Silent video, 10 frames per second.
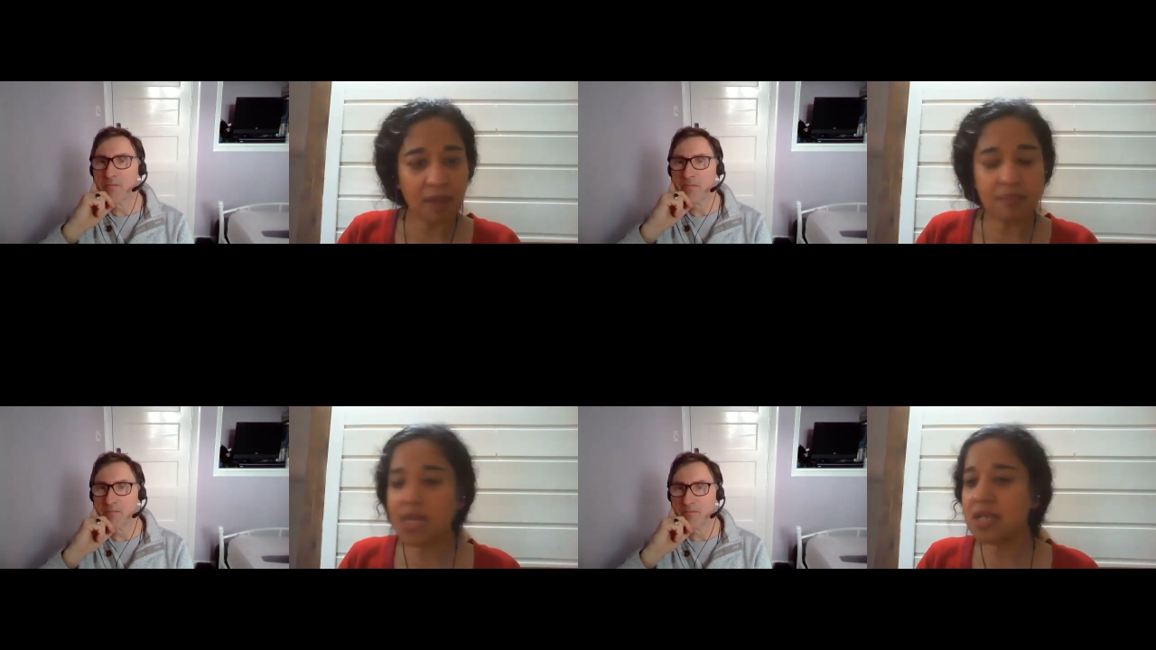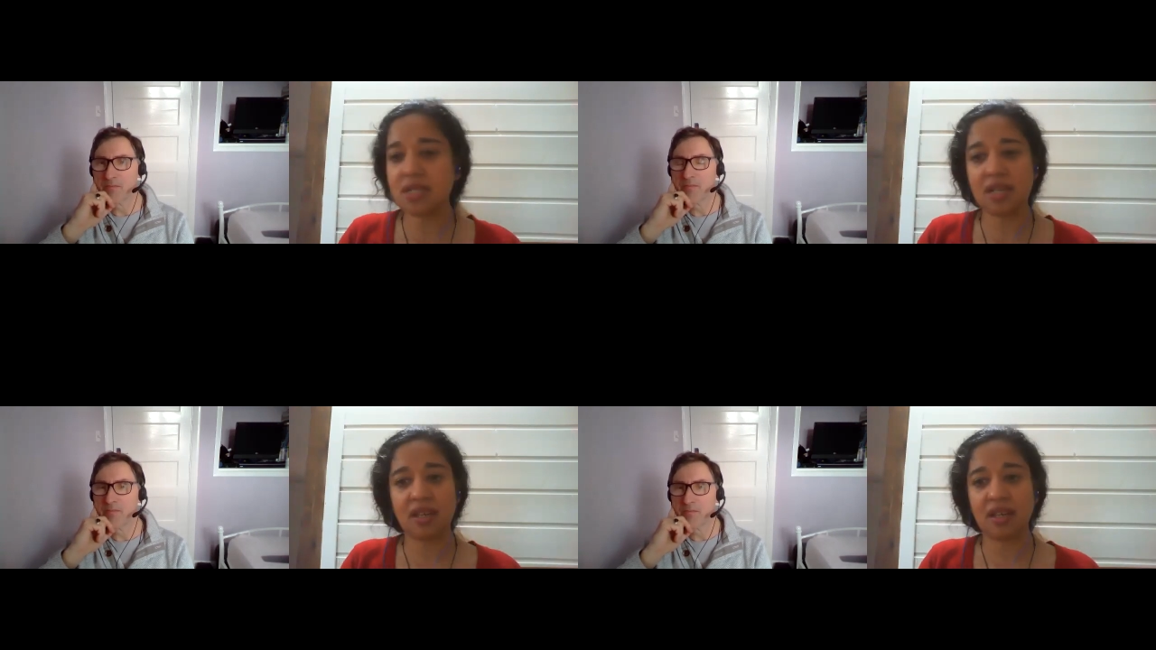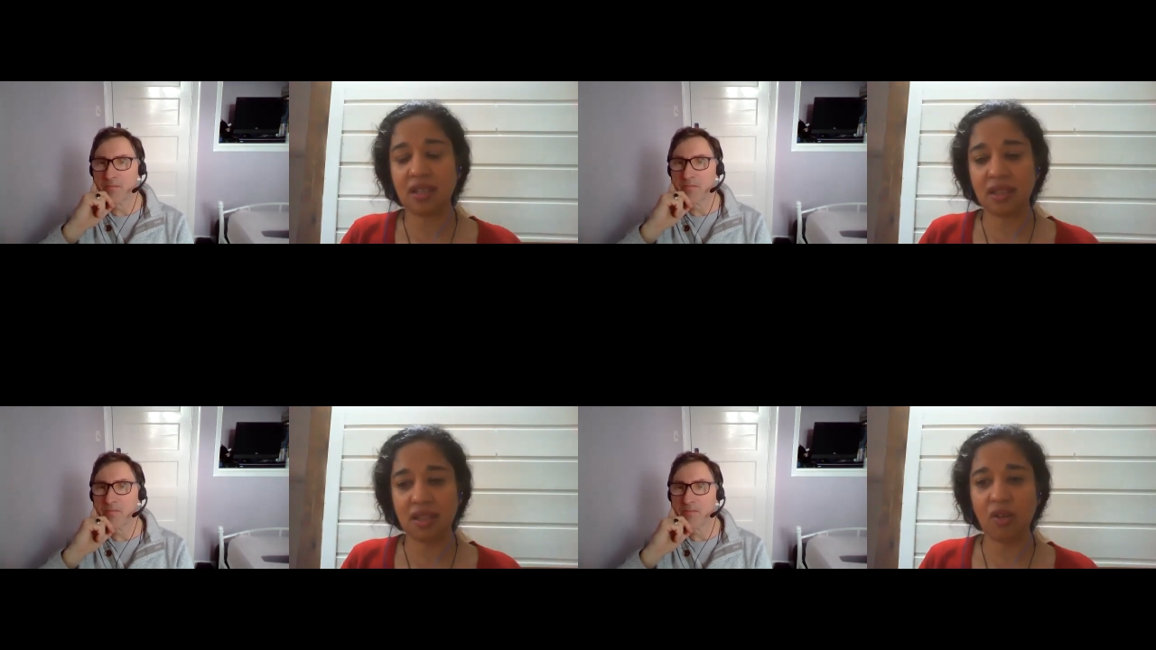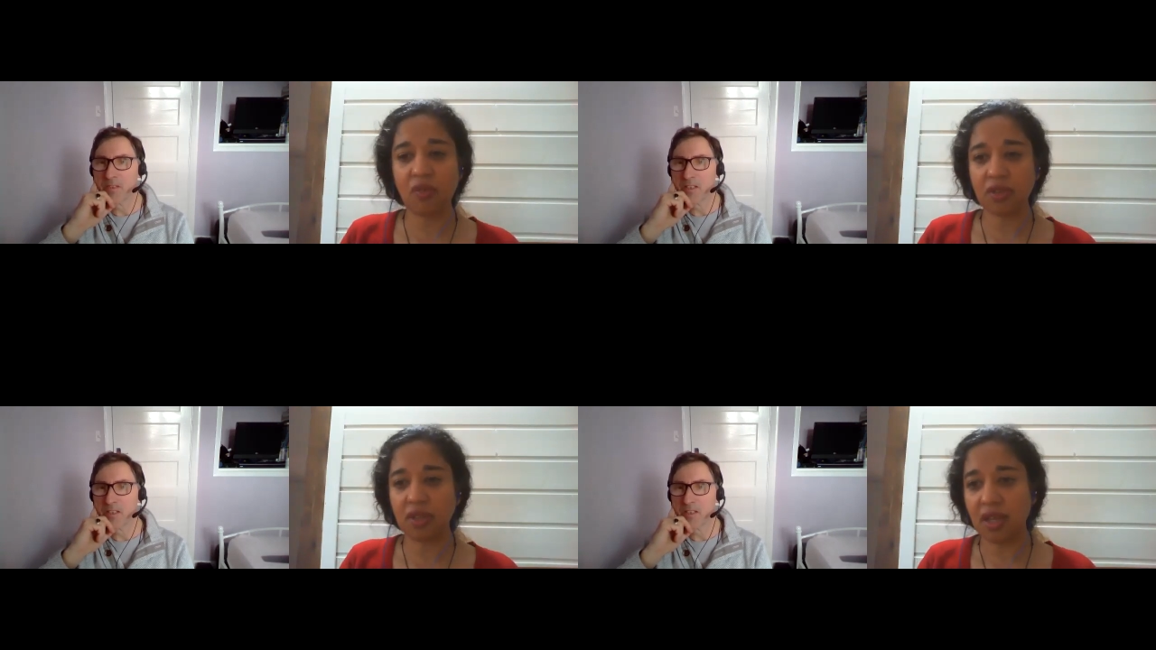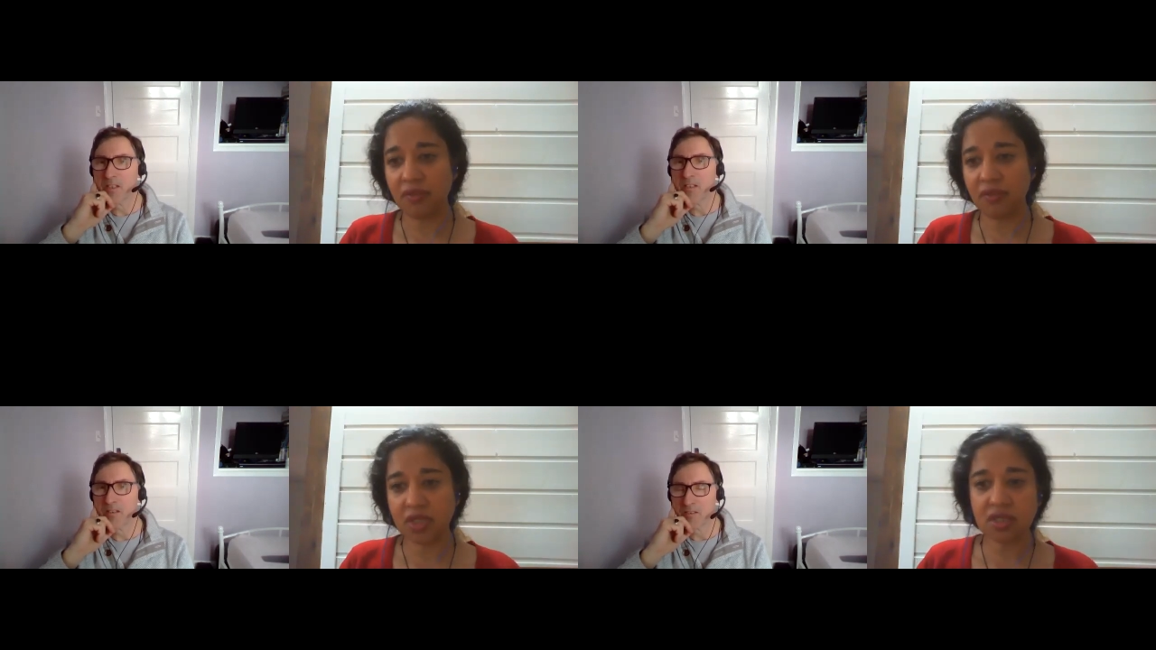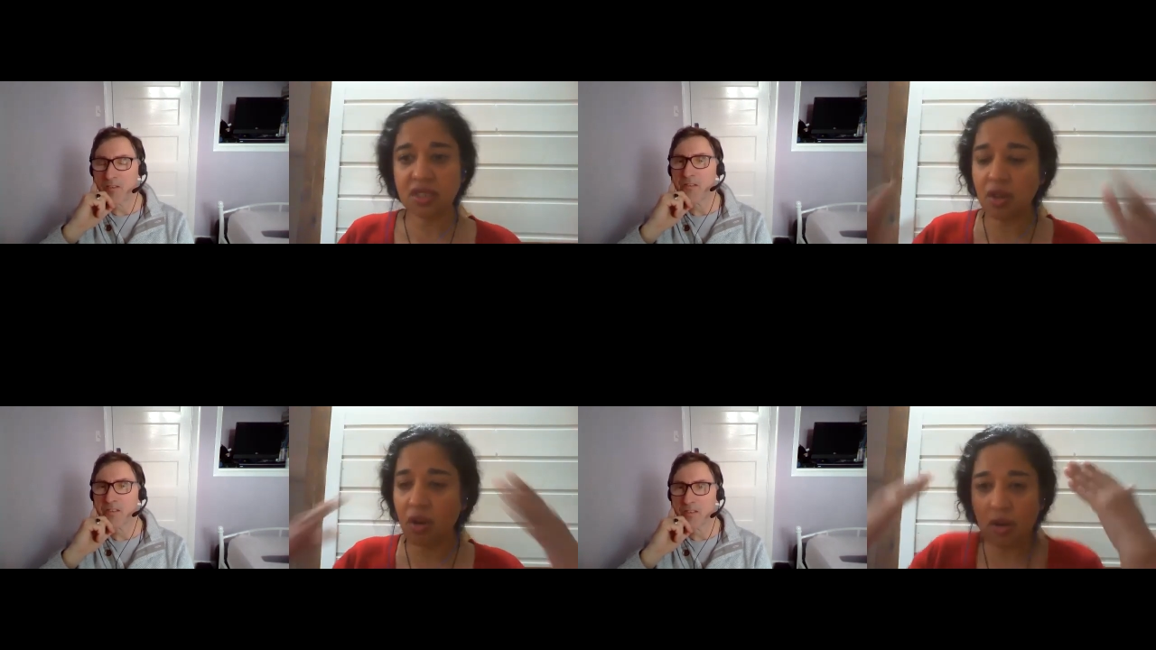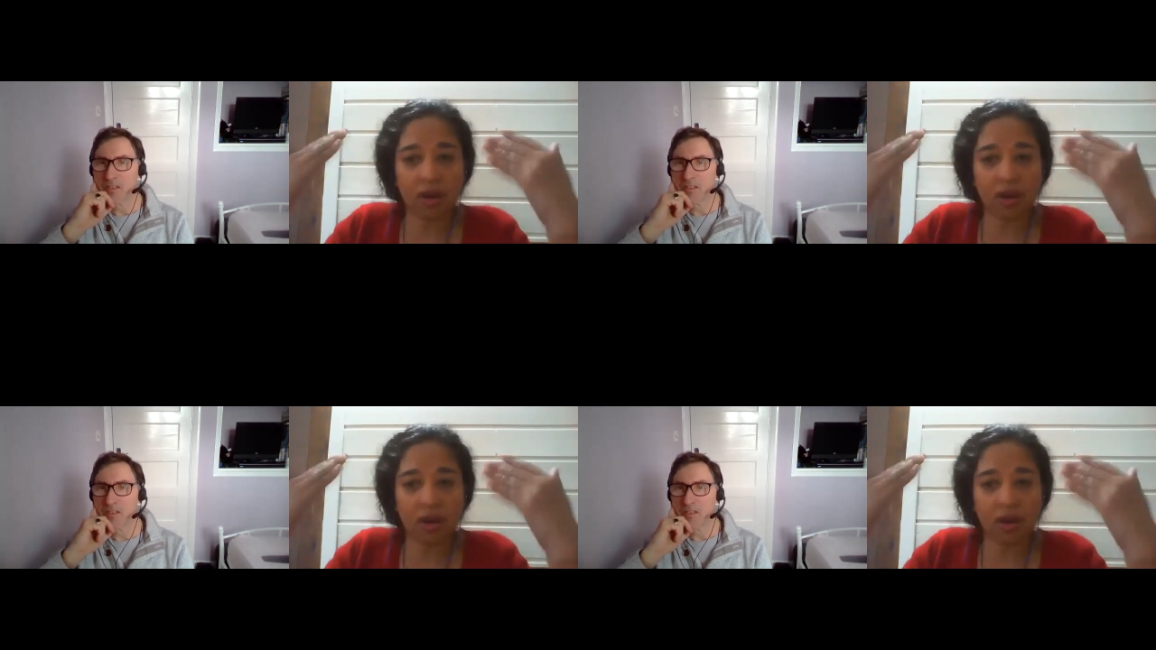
Speaker 1: amazing, the overlay of just, you know,